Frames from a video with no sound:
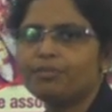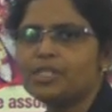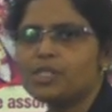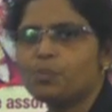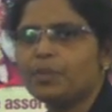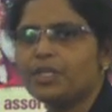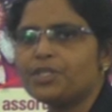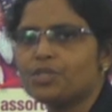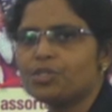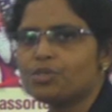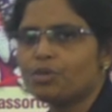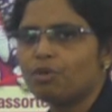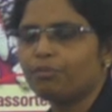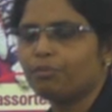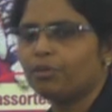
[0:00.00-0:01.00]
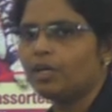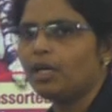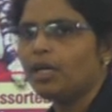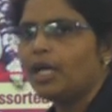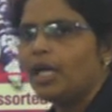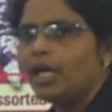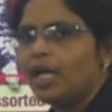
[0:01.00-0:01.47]
the species of
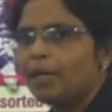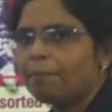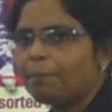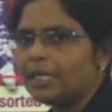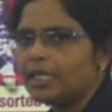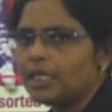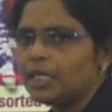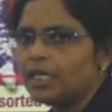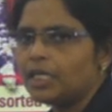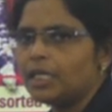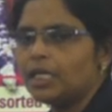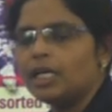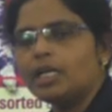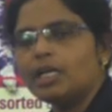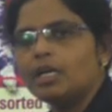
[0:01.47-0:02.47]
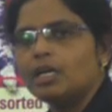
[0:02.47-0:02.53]
a particular